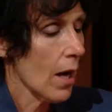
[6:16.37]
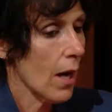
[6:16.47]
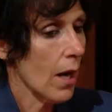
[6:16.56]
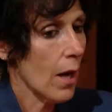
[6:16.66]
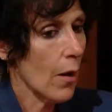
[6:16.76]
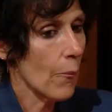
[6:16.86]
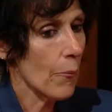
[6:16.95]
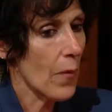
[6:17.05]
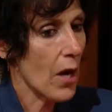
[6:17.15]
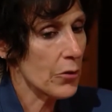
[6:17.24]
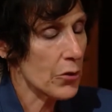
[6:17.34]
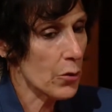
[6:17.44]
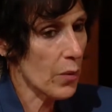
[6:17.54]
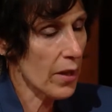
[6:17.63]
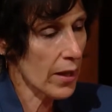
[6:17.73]
Arts
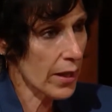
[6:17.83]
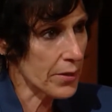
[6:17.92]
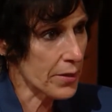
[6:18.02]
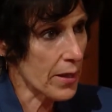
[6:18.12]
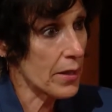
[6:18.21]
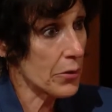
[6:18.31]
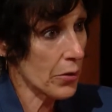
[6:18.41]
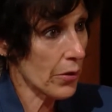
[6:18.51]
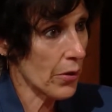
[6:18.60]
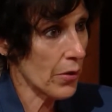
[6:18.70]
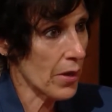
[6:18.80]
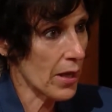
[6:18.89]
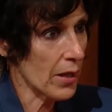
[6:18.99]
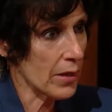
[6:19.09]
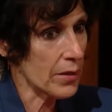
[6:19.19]
DuPage, in turn,
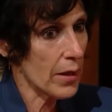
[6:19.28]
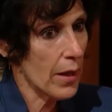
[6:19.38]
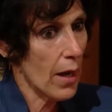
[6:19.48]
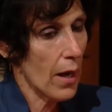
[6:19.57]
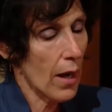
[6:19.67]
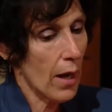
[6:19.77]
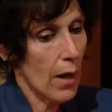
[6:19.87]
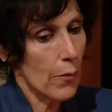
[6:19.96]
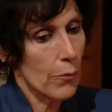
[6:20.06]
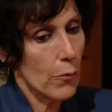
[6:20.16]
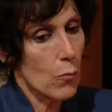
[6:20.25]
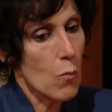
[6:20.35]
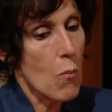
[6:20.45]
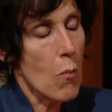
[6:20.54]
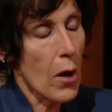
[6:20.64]
is
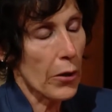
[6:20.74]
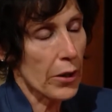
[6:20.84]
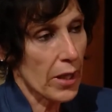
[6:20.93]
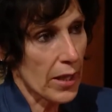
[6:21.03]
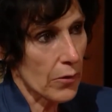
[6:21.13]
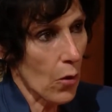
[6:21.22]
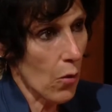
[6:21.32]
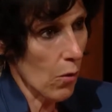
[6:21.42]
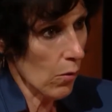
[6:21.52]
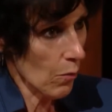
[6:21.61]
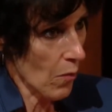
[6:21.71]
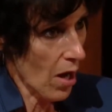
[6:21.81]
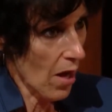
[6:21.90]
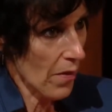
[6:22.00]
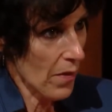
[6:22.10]
marketing the whole
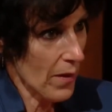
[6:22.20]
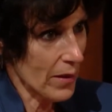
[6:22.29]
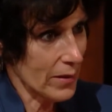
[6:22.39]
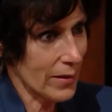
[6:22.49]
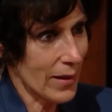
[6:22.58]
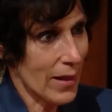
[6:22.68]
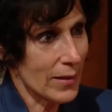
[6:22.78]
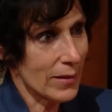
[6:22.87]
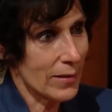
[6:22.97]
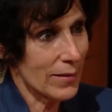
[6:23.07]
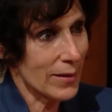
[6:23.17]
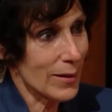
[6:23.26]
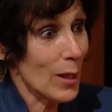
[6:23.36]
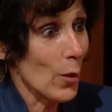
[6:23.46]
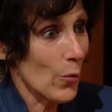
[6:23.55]
month as the
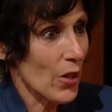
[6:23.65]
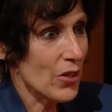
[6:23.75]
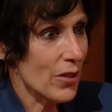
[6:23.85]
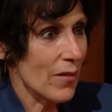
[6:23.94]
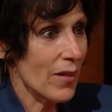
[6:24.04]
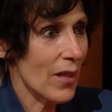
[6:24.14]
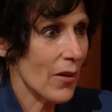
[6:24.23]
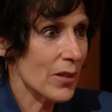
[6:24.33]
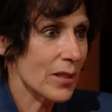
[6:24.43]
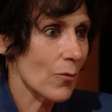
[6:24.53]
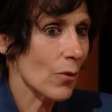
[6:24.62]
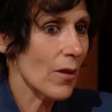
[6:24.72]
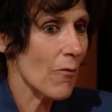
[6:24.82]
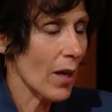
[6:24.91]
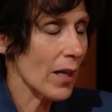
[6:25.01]
celebration of the arts, and we're
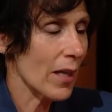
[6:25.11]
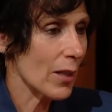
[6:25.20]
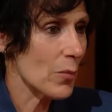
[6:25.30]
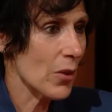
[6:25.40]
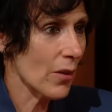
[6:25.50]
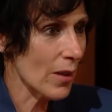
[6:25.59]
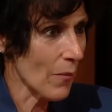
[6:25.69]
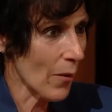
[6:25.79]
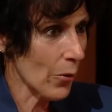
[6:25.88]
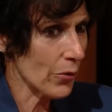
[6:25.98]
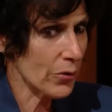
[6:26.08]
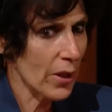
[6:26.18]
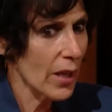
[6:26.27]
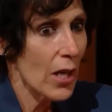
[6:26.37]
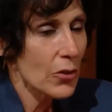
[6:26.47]
inviting community members.
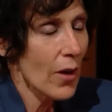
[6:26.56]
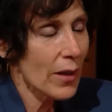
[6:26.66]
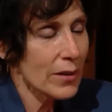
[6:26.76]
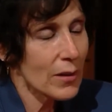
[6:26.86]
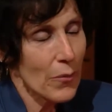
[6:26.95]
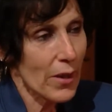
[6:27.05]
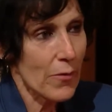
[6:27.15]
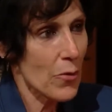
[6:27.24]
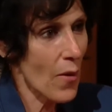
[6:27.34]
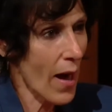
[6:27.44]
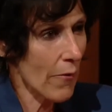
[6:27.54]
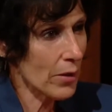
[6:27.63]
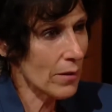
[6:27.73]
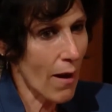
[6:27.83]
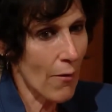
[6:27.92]
Try something. If you
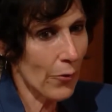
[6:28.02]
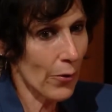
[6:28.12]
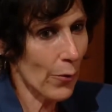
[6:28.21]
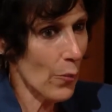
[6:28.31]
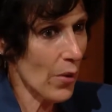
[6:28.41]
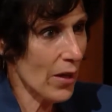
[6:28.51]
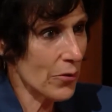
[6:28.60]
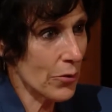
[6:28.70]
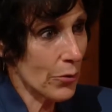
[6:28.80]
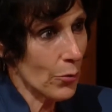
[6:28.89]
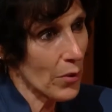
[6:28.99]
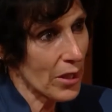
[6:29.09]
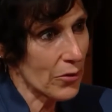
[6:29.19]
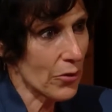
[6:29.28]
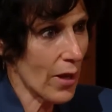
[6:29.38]
haven't ever been to
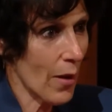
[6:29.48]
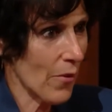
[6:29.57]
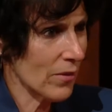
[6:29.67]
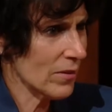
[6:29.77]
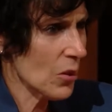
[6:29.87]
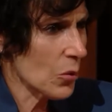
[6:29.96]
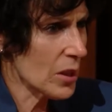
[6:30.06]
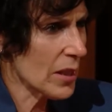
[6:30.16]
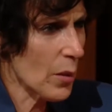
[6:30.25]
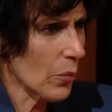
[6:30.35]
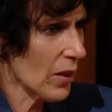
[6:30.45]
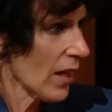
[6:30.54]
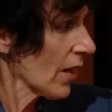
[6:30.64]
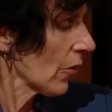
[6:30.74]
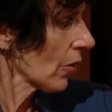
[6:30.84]
Wheaton Drama, go see a
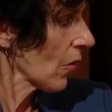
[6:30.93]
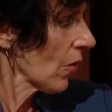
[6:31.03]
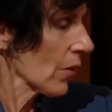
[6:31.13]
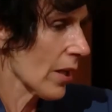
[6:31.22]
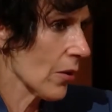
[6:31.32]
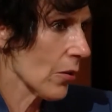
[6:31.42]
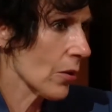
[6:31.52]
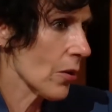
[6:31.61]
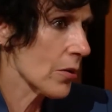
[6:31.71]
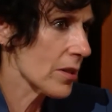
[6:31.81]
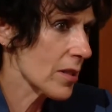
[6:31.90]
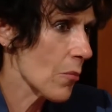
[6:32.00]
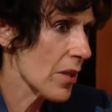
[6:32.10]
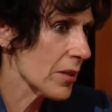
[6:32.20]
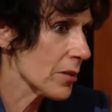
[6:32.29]
play, or go to some
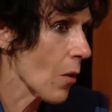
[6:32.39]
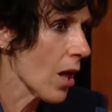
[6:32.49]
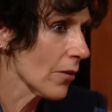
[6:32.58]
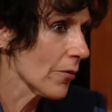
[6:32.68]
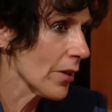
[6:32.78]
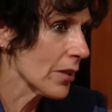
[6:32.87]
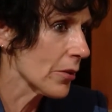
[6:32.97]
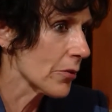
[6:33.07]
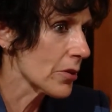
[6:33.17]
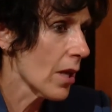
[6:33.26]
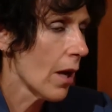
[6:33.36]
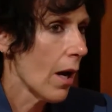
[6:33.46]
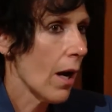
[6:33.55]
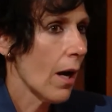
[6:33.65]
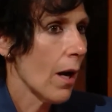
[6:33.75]
of these smaller venues.
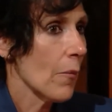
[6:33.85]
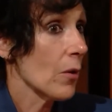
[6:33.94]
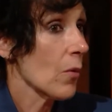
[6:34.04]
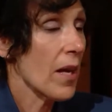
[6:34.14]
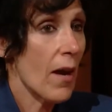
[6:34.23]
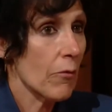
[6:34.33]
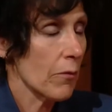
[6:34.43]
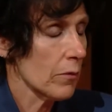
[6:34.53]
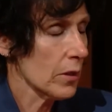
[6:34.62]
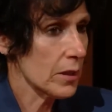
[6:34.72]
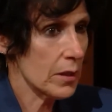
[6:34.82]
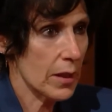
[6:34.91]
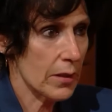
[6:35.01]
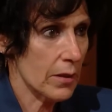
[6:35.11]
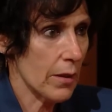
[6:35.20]
And we have
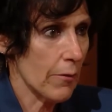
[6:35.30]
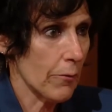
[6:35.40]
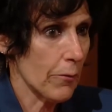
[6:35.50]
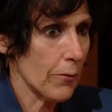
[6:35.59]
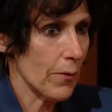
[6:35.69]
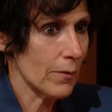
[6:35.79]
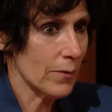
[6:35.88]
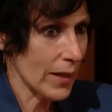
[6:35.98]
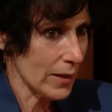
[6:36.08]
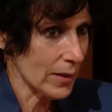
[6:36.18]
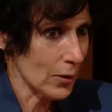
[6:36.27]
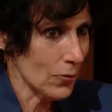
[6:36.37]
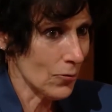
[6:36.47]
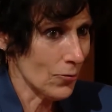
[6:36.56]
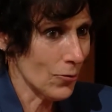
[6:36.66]
listings of, like I said,
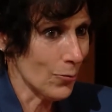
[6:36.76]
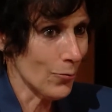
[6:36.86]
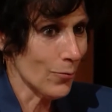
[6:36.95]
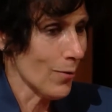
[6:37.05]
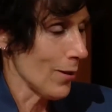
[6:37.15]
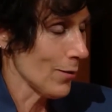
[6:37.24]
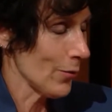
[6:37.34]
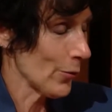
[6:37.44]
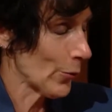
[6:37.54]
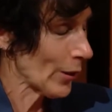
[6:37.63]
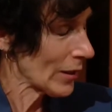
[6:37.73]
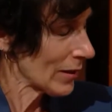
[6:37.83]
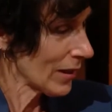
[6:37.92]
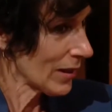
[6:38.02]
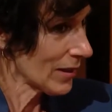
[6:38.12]
200
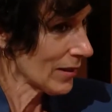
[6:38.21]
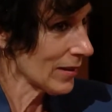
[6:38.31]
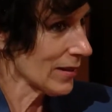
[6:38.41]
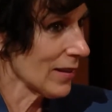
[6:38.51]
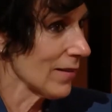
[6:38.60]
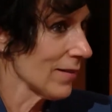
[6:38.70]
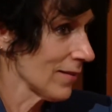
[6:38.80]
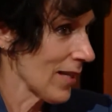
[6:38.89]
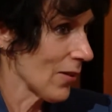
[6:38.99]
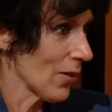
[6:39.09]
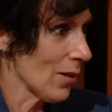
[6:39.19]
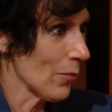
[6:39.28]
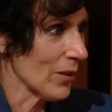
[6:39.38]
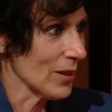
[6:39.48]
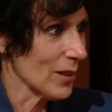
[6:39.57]
organizations. They're not all
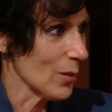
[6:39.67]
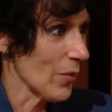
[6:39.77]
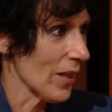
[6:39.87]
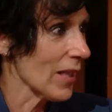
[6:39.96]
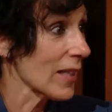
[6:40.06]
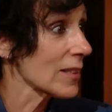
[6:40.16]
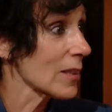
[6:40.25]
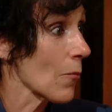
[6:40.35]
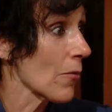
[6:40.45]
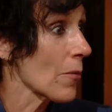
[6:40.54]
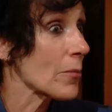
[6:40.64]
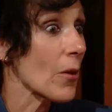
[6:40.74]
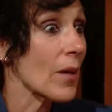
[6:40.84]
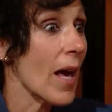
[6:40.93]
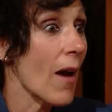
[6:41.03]
participating because some of them
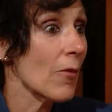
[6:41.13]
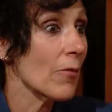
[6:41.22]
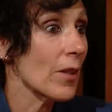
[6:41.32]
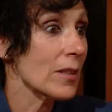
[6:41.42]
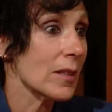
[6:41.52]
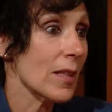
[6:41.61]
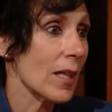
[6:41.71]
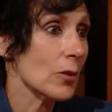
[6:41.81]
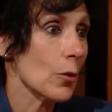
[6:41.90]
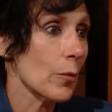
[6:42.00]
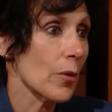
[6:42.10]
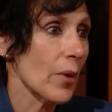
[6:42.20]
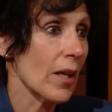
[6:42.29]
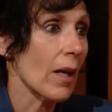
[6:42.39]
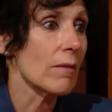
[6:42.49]
don't have events in October, but
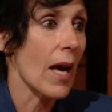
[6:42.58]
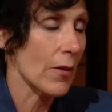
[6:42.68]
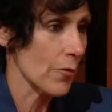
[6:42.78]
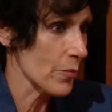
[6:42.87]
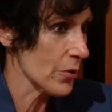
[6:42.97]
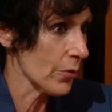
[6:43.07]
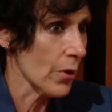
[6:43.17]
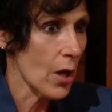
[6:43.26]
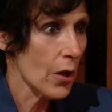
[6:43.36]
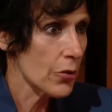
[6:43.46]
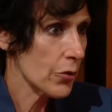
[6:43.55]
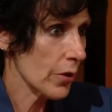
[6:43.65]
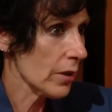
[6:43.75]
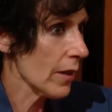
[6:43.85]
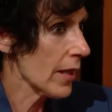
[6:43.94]
a lot of them do.
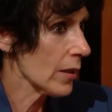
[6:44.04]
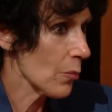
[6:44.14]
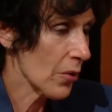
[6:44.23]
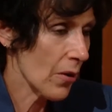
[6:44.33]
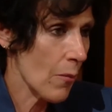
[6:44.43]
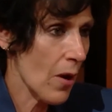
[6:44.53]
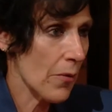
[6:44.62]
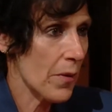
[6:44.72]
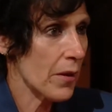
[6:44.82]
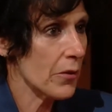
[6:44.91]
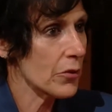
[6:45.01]
Drury Lane and Paramount Theater.